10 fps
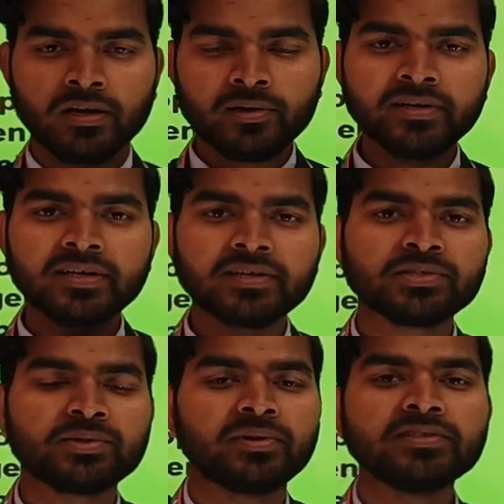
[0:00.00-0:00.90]
Hello dear
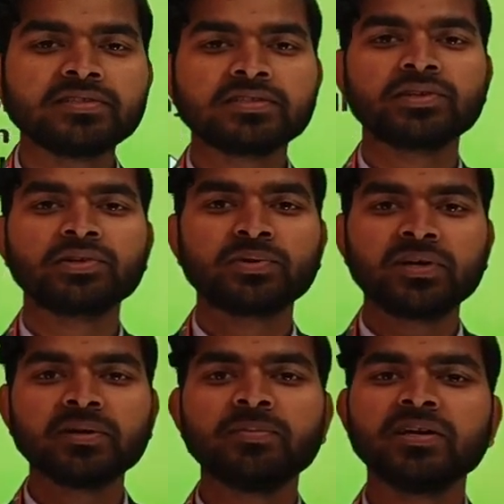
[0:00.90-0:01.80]
students,
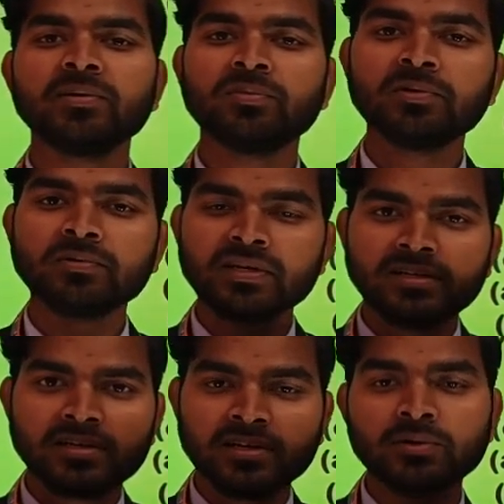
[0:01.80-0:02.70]
today we have moved
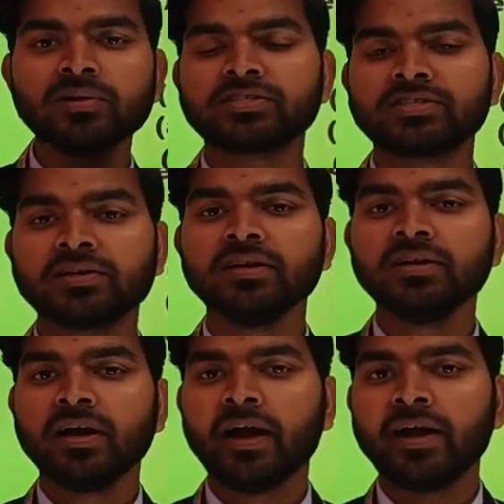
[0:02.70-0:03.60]
in a new lecture
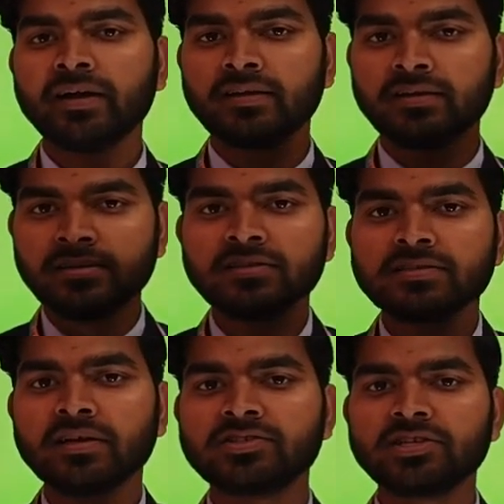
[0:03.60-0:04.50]
and in
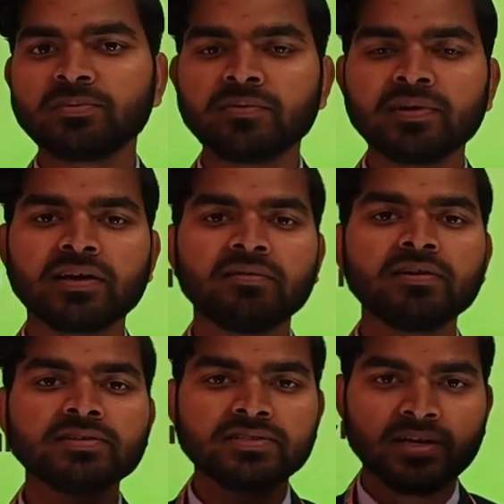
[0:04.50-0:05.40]
this lecture we will
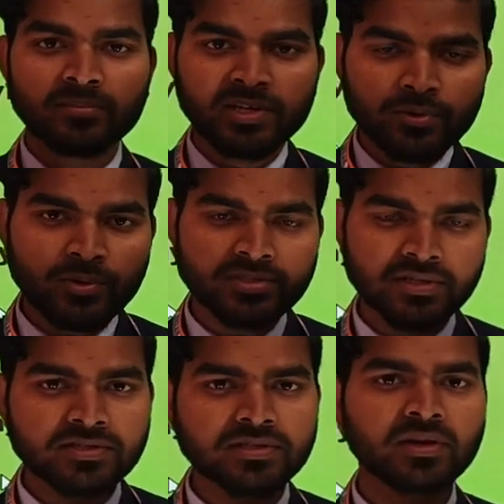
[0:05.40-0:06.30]
cover some new
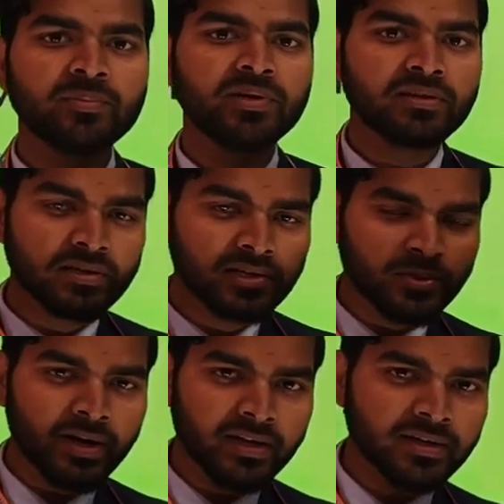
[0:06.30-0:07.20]
questions with
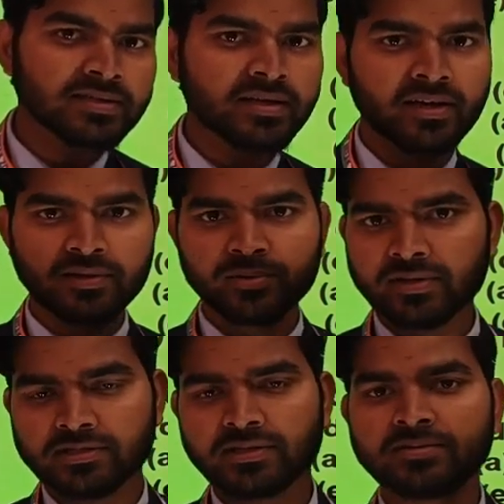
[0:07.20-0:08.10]
new ideas and new
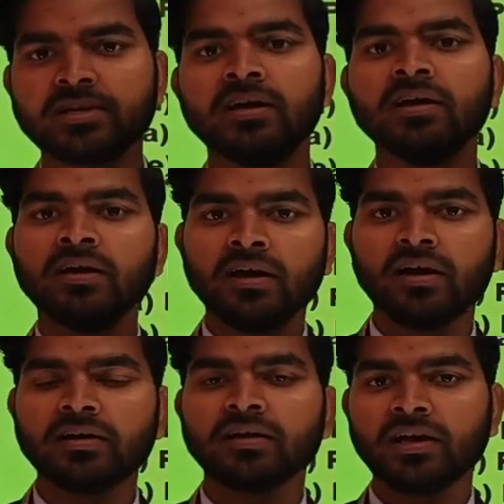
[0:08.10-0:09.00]
concepts.
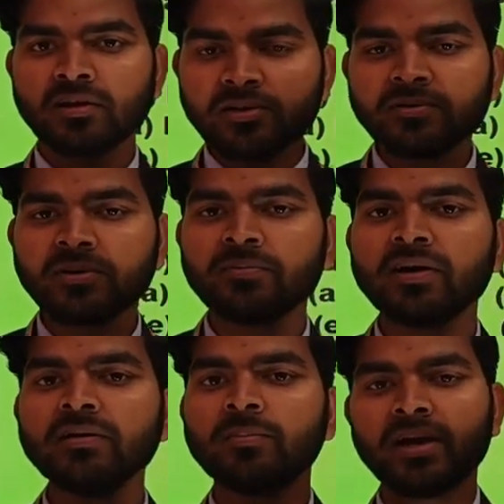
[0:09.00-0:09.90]
Hi, hello
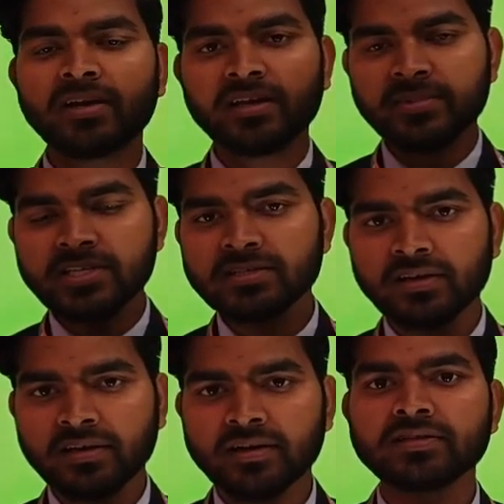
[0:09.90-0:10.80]
everyone, my name is
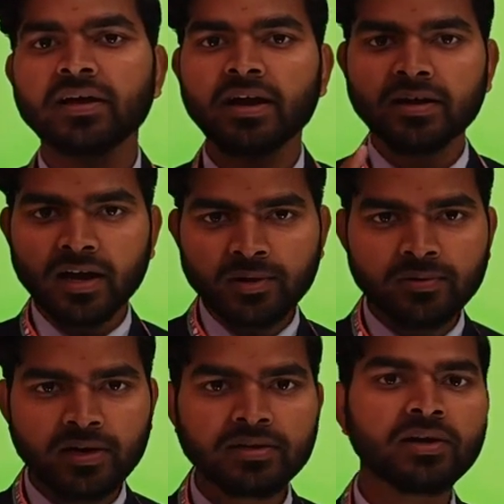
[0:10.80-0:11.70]
Eras and
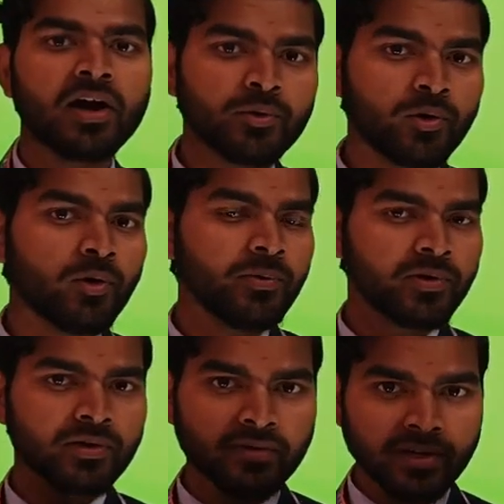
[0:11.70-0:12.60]
how are you? I hope
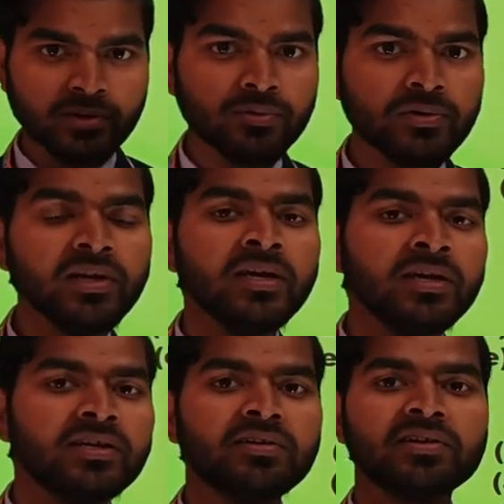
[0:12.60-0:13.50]
you are very good,
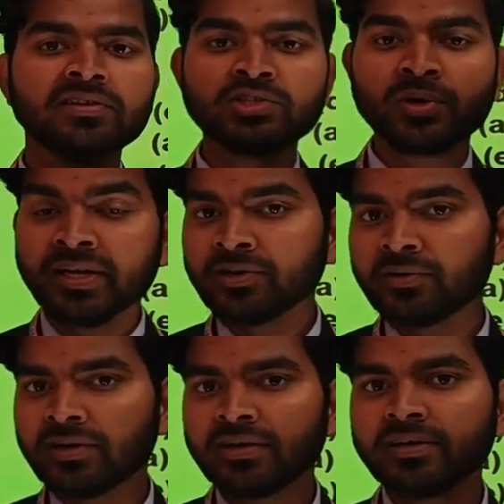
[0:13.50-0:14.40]
you are enjoying
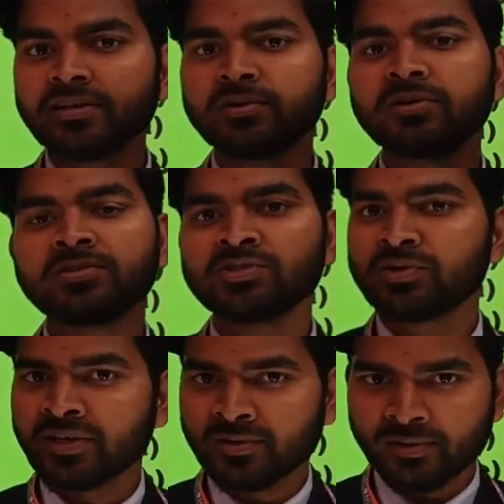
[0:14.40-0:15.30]
your day, you are
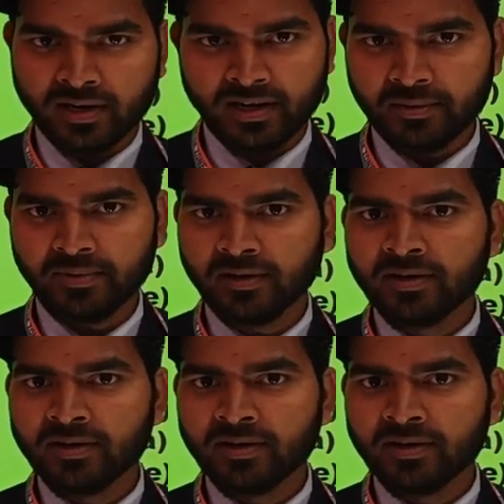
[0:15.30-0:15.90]
enjoying your life.